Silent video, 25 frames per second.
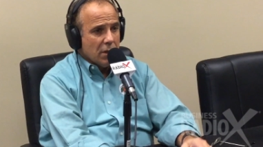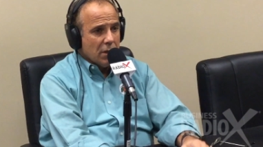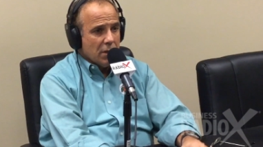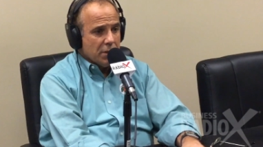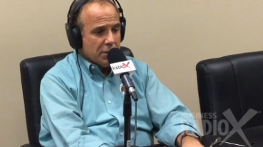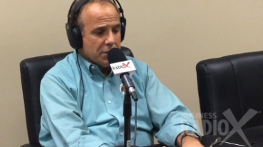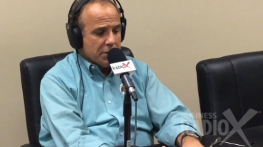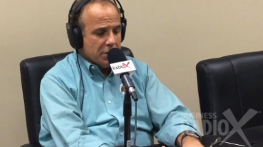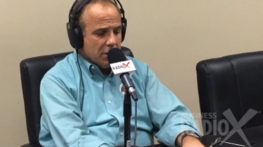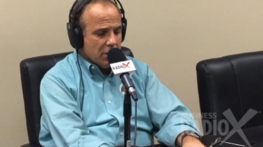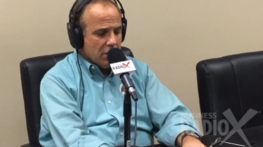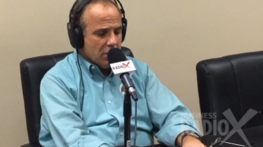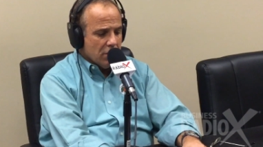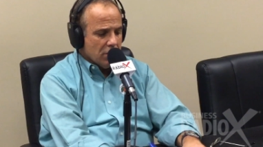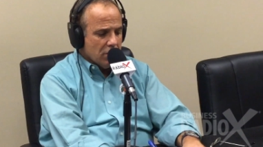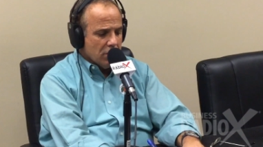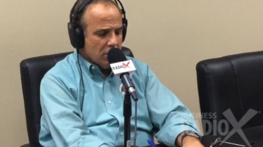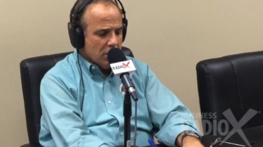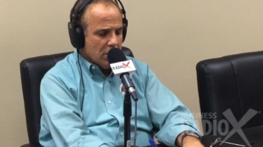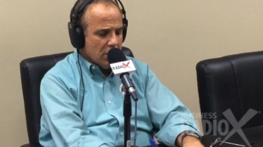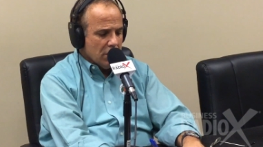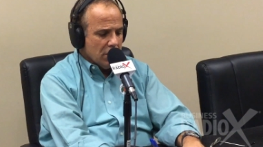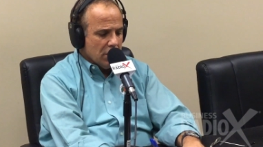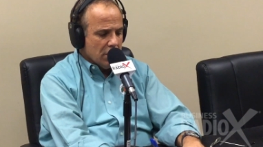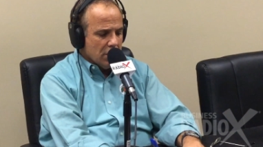
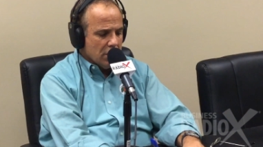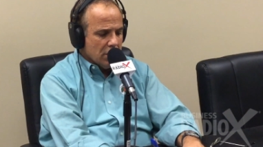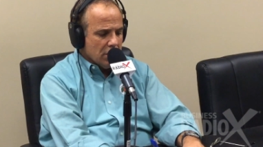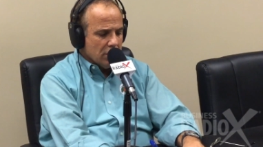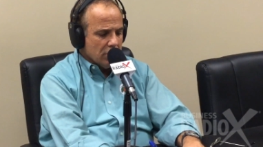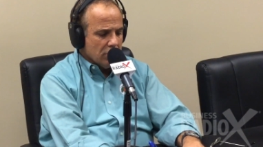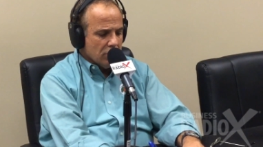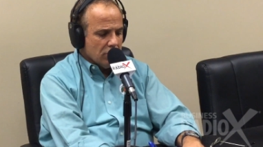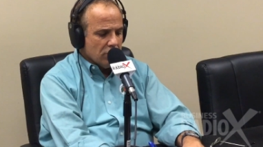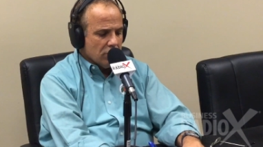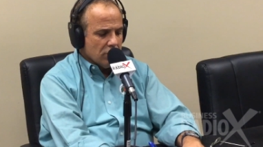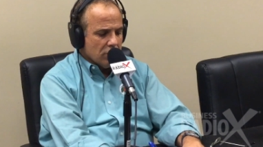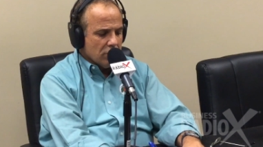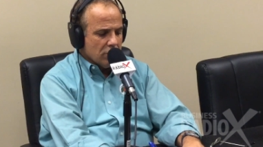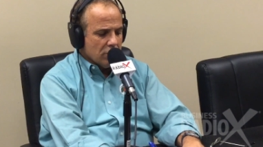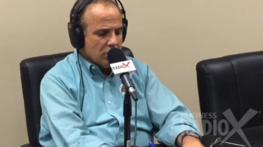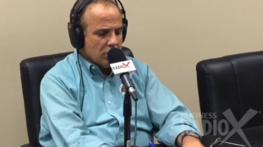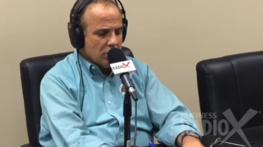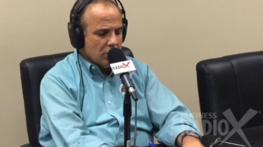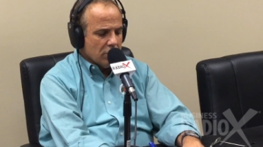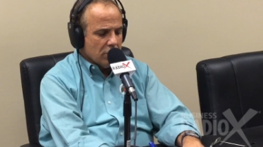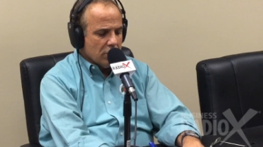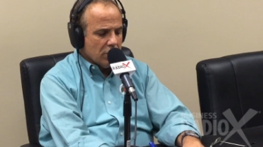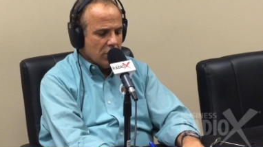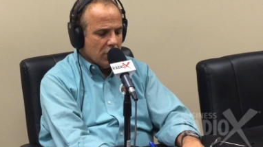So
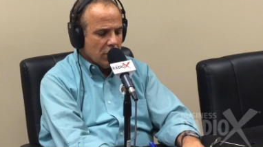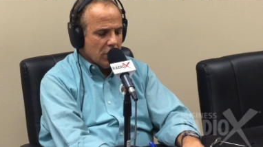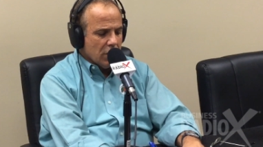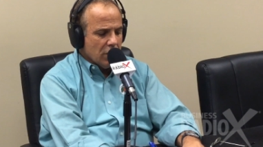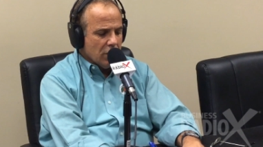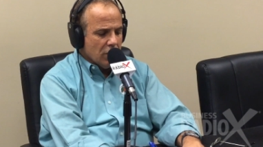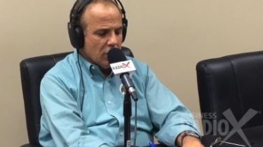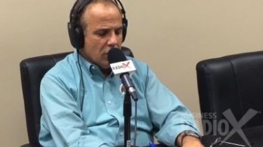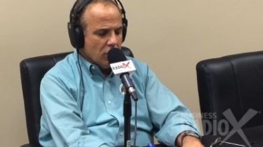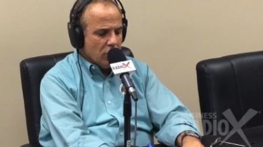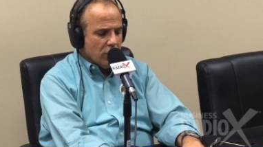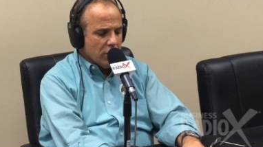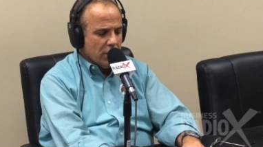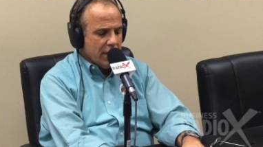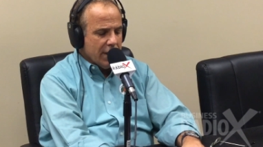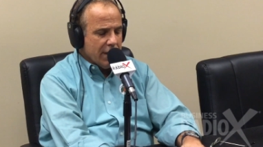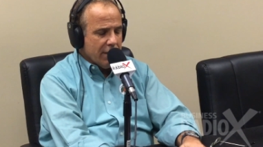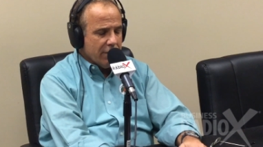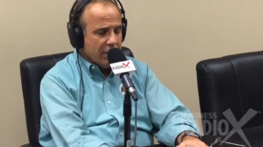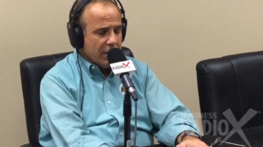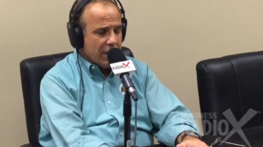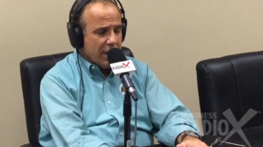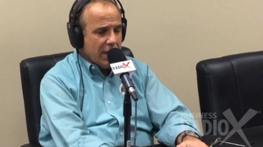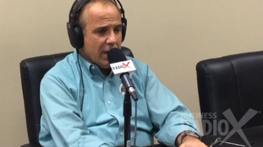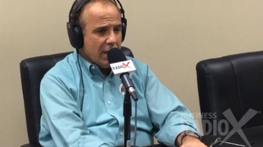you would have
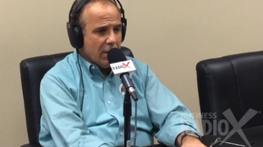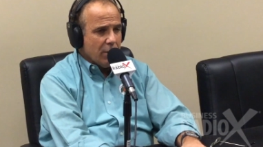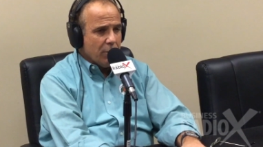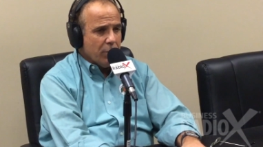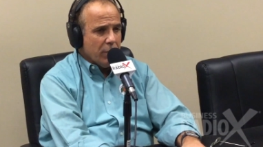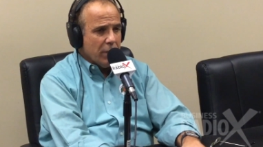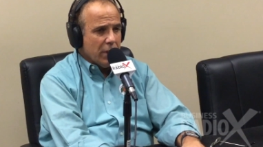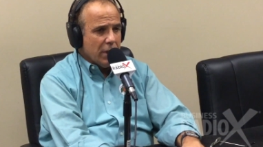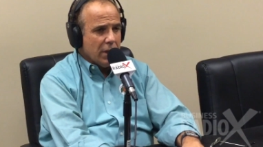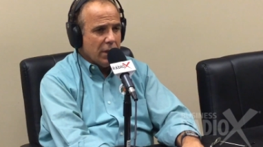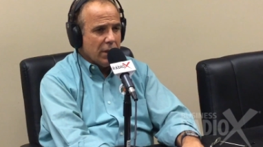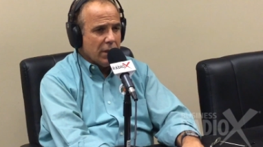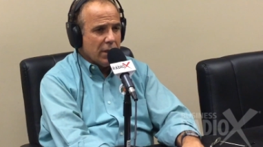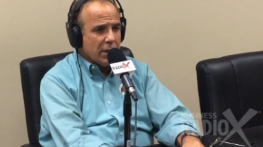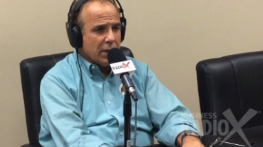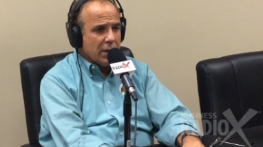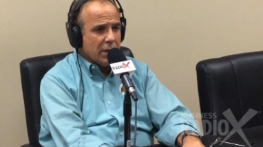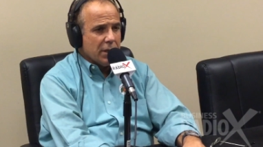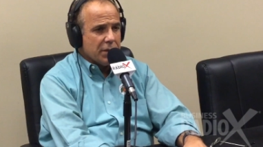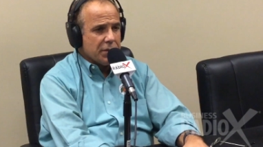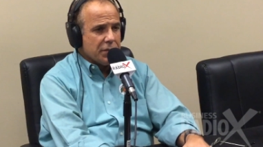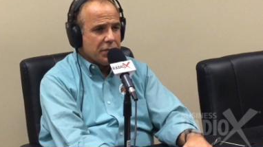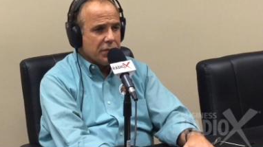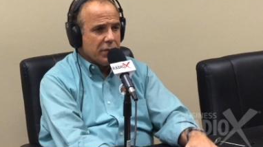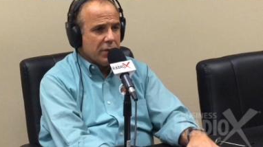a campaign, I
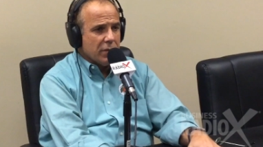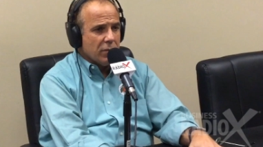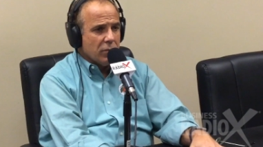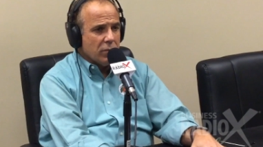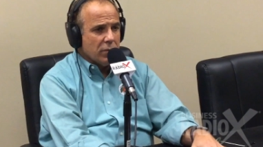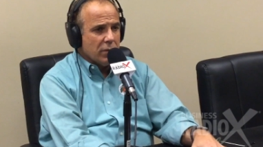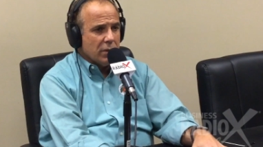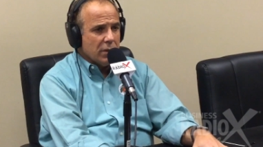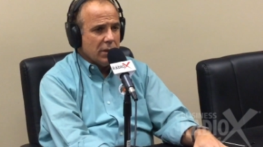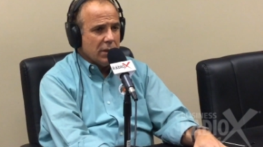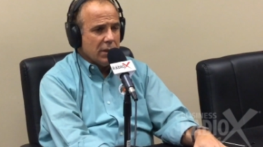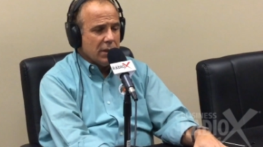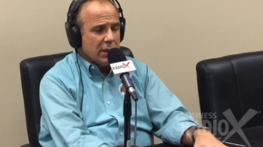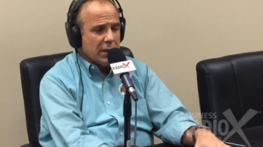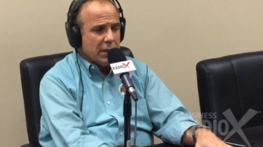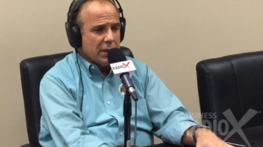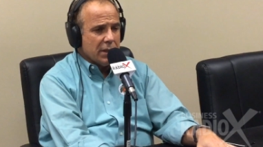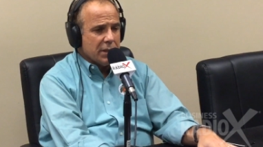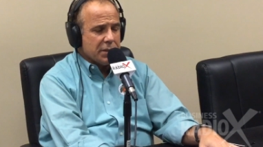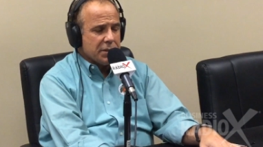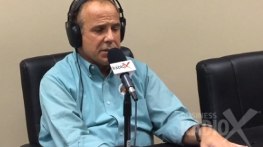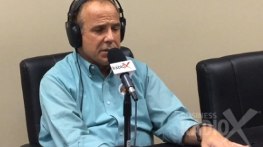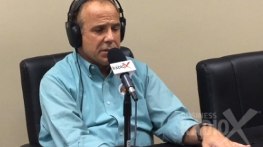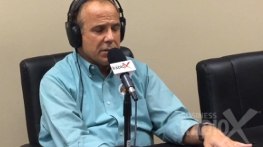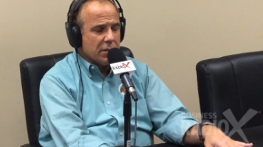guess, that would, and I
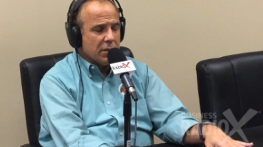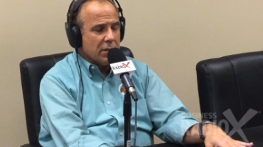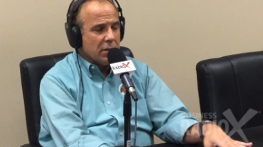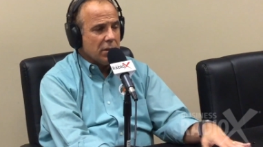guess